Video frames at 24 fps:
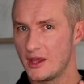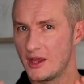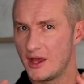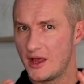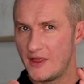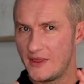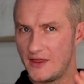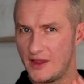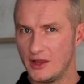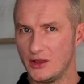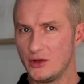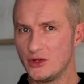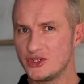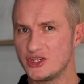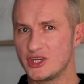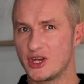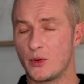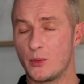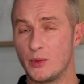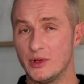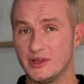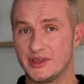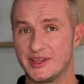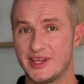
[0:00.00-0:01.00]
The logic
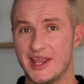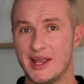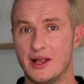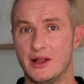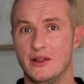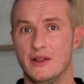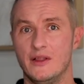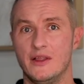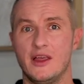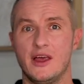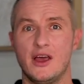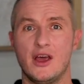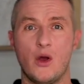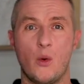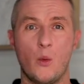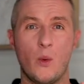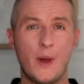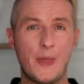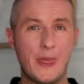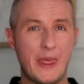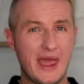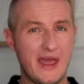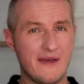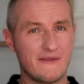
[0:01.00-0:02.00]
will tell
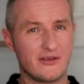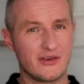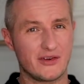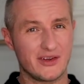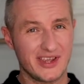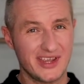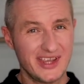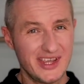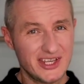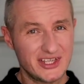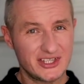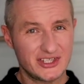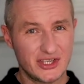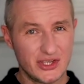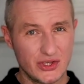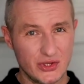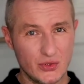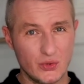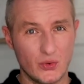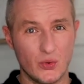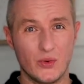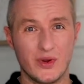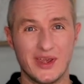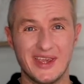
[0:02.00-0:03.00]
whatever
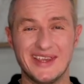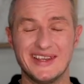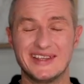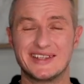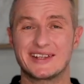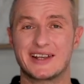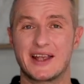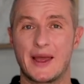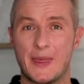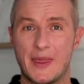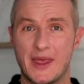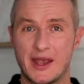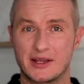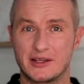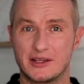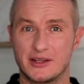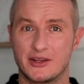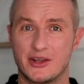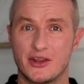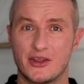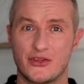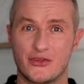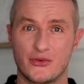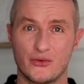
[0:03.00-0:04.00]
ECU is connected
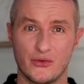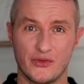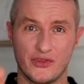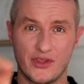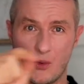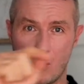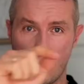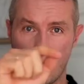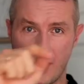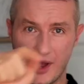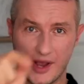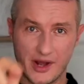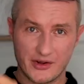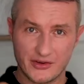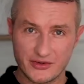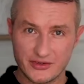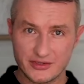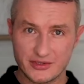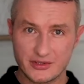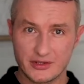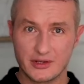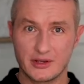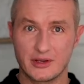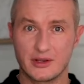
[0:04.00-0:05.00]
through the
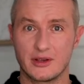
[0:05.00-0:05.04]
wires,